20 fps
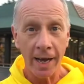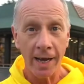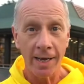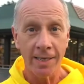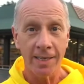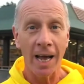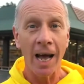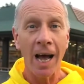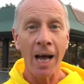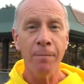
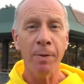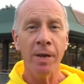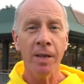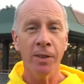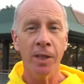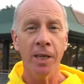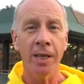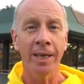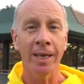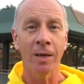guys, I've been
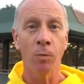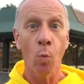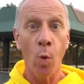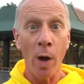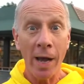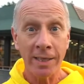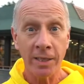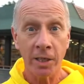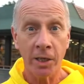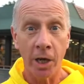thinking
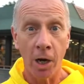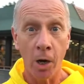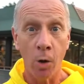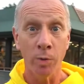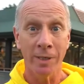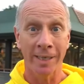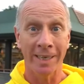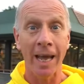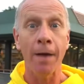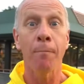where to go
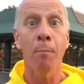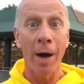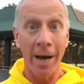to get